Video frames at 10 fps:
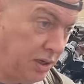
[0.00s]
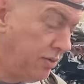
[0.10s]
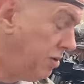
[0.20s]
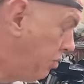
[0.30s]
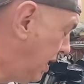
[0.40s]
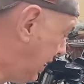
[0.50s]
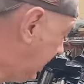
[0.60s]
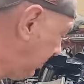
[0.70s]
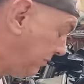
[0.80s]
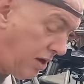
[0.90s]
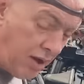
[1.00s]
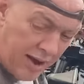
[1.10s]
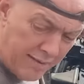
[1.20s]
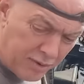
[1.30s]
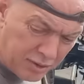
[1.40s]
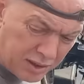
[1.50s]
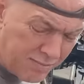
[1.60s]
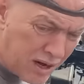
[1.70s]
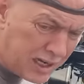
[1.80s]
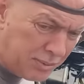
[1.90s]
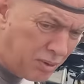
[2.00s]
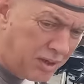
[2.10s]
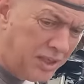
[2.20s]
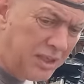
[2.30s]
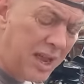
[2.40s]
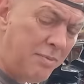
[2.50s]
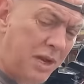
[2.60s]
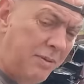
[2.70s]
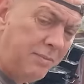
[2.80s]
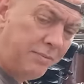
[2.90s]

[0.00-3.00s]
during the week. I have got some brass brushes coming,